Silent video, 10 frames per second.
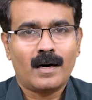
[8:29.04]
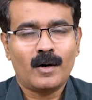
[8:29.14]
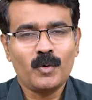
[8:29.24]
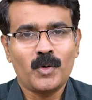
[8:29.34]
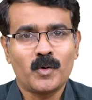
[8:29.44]

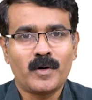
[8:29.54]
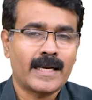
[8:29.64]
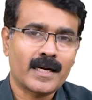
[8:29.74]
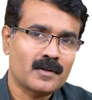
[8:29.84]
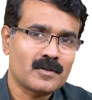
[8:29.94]
How do you
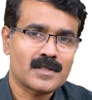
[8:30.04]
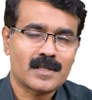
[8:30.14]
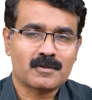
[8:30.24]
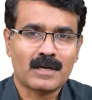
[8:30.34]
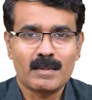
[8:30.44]
diagnose
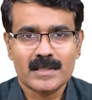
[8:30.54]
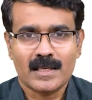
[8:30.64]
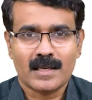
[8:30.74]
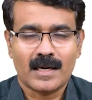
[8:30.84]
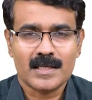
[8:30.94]
squamous
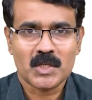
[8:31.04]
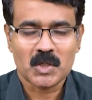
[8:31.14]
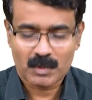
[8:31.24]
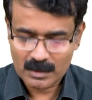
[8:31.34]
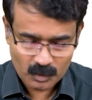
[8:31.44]
cell
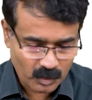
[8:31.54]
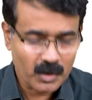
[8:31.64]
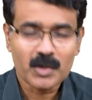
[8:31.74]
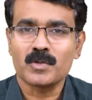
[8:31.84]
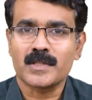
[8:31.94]
carcinoma? What
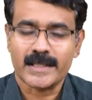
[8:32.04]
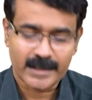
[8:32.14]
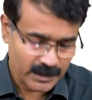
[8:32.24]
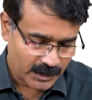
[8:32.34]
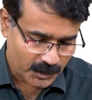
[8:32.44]
do you
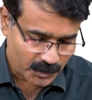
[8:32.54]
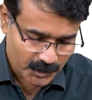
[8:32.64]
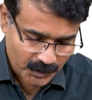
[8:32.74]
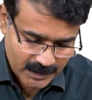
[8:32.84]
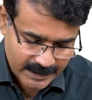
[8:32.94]
see? You
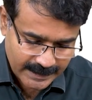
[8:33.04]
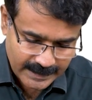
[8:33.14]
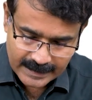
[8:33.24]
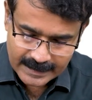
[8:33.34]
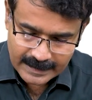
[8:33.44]
should
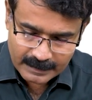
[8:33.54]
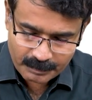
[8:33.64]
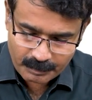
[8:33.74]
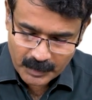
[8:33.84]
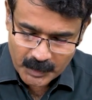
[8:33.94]
see
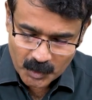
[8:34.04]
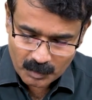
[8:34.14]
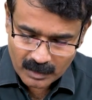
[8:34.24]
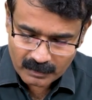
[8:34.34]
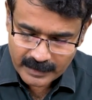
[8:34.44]

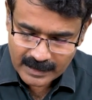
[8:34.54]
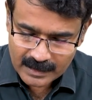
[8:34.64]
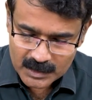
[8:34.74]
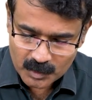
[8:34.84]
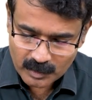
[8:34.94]
pleomorphic
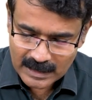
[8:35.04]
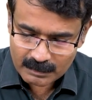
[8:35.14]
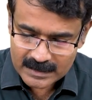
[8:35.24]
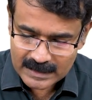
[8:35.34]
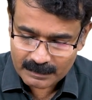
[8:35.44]

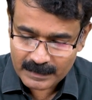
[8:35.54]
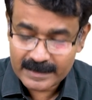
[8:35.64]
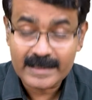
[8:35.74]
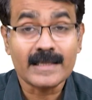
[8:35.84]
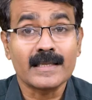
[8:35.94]
squamous
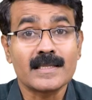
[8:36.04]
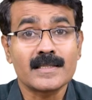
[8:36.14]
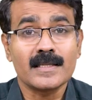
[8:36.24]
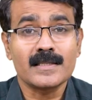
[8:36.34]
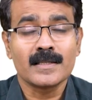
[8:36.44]
epithelial
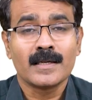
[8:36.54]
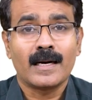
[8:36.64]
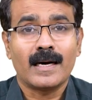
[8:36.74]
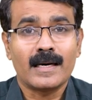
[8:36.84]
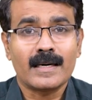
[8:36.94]
cells
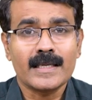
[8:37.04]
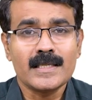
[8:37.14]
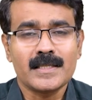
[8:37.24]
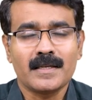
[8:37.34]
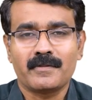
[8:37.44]

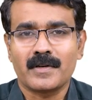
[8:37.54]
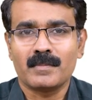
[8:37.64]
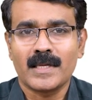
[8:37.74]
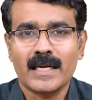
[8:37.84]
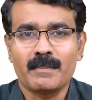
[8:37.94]
arising from
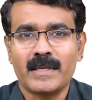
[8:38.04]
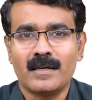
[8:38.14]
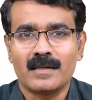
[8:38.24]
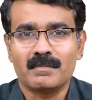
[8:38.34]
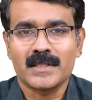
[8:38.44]
the
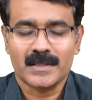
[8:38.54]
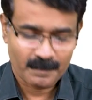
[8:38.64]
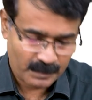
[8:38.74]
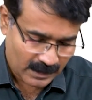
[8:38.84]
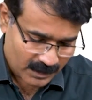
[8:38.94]
epidermis.
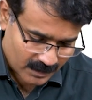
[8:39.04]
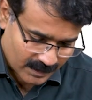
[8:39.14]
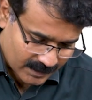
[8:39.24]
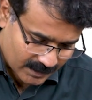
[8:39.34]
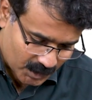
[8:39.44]
So
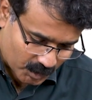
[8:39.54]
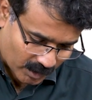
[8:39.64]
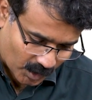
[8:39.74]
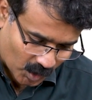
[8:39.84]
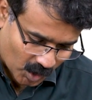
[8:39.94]
this is your
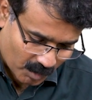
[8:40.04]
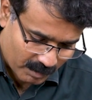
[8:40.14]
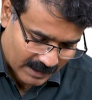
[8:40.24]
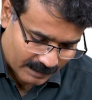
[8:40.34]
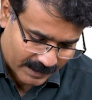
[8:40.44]

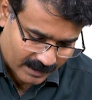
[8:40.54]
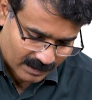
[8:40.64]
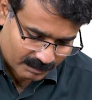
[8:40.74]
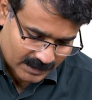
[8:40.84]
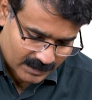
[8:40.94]
normal
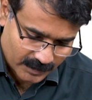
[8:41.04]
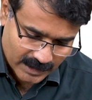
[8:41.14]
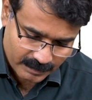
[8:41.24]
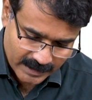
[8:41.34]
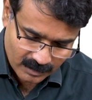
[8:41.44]
epidermis. You
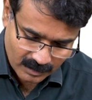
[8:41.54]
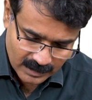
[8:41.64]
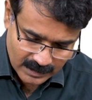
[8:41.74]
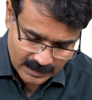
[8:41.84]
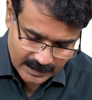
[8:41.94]
can make out
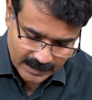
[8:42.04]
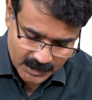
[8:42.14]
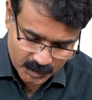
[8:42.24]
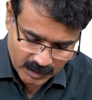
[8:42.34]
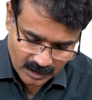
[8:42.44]

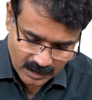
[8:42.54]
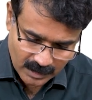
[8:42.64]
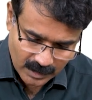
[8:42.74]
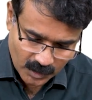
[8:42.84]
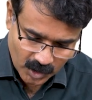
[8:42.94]
that's your
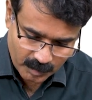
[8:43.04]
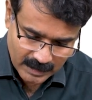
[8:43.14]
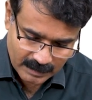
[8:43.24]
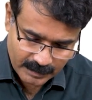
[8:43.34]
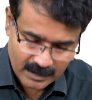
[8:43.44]

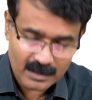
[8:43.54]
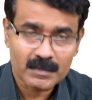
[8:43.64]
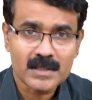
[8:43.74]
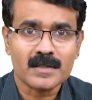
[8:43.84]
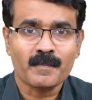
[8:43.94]
normal
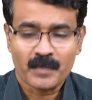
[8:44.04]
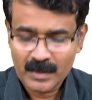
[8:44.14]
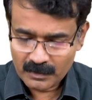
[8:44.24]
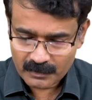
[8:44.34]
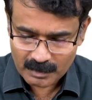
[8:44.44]
epidermis.
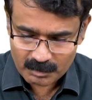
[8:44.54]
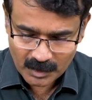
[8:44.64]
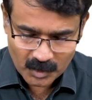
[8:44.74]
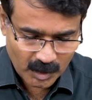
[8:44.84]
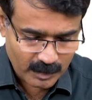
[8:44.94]
From the
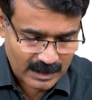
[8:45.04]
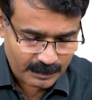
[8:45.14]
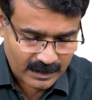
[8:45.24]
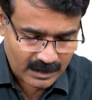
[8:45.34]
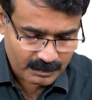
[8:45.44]
normal
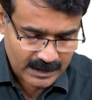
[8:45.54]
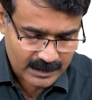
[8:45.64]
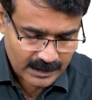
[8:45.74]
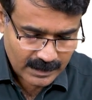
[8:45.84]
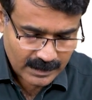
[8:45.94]
epidermis,
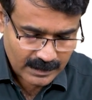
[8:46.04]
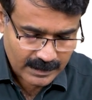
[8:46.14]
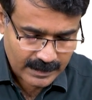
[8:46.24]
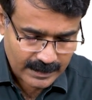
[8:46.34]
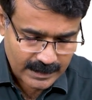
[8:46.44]

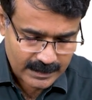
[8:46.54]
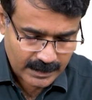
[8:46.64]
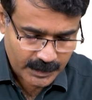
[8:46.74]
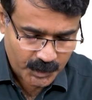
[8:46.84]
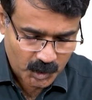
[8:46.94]
there is
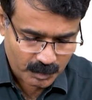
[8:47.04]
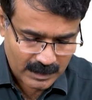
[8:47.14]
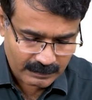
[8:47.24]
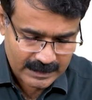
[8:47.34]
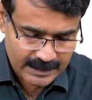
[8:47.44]
a
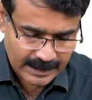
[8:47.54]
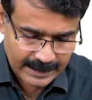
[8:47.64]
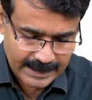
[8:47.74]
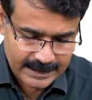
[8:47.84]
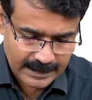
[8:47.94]
tumor which is
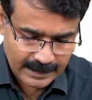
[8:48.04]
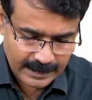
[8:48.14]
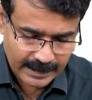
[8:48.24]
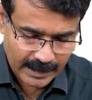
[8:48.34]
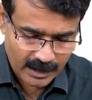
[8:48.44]
arising
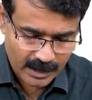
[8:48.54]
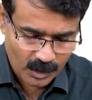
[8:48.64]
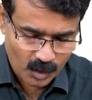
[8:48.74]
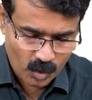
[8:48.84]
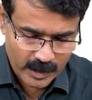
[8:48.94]
and
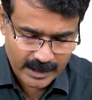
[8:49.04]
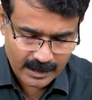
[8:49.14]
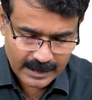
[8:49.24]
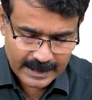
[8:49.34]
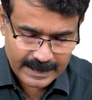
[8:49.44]
then going
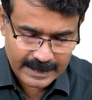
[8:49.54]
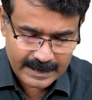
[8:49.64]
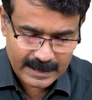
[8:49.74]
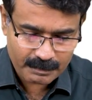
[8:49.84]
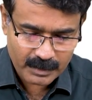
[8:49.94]

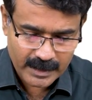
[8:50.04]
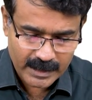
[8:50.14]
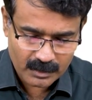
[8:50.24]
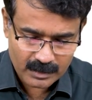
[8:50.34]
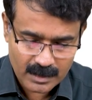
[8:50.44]
deeper
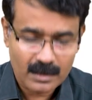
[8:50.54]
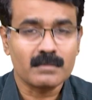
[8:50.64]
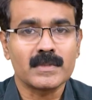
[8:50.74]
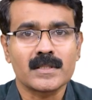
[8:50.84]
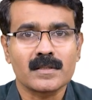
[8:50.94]
into the
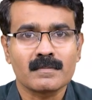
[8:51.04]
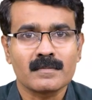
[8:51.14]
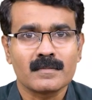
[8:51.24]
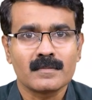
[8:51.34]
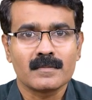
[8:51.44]
dermis
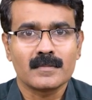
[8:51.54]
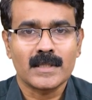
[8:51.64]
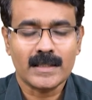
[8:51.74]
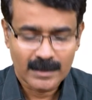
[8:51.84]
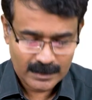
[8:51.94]

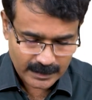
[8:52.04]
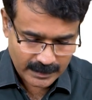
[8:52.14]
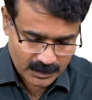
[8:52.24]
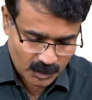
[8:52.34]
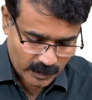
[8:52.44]
right?
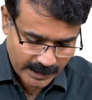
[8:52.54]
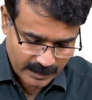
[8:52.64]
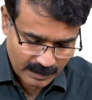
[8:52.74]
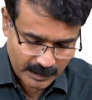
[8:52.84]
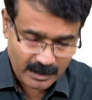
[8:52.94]
It is going
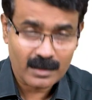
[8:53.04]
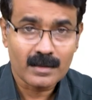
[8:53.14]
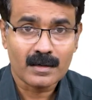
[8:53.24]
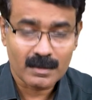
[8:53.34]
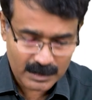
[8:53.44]
deeper into
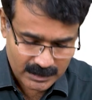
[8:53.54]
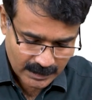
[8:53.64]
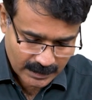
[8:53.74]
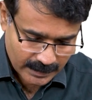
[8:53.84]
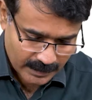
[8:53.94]
the dermis
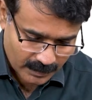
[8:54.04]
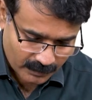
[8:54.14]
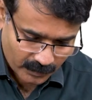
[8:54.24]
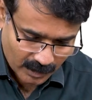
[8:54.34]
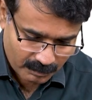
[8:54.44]
in the
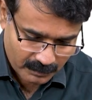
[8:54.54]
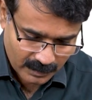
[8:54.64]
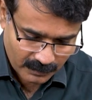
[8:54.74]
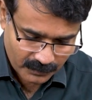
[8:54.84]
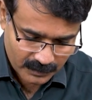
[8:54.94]
form
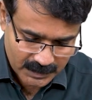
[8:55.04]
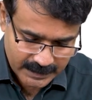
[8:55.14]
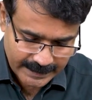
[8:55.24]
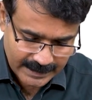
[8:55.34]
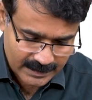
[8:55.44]
of
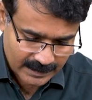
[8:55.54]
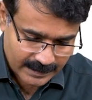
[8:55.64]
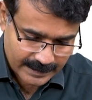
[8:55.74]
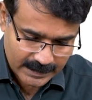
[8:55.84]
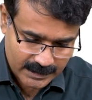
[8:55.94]
sheets,
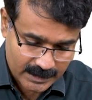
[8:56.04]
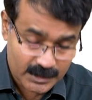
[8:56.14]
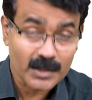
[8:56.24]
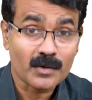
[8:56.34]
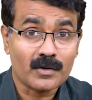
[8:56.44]

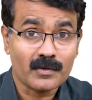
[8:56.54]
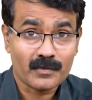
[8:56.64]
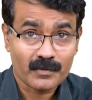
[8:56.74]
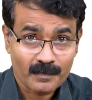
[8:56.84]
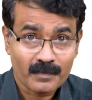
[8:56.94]
extension of
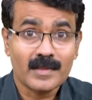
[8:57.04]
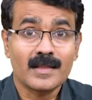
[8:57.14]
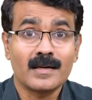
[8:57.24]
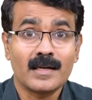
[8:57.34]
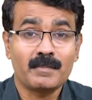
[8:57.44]

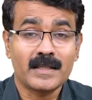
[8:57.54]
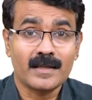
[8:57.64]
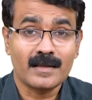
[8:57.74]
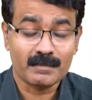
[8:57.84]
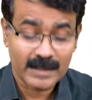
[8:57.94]
the
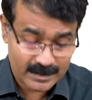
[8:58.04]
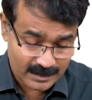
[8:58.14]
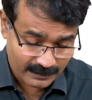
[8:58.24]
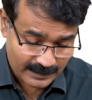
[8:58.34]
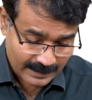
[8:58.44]
epithelium
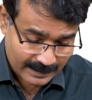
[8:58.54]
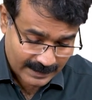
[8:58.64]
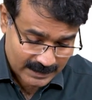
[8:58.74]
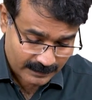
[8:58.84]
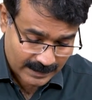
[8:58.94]
itself
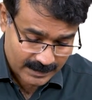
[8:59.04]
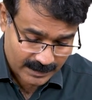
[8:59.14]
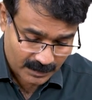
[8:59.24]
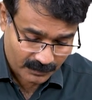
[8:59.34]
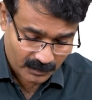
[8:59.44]
as well as
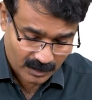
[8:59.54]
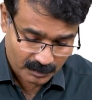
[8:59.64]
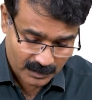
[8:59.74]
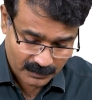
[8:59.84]
in the form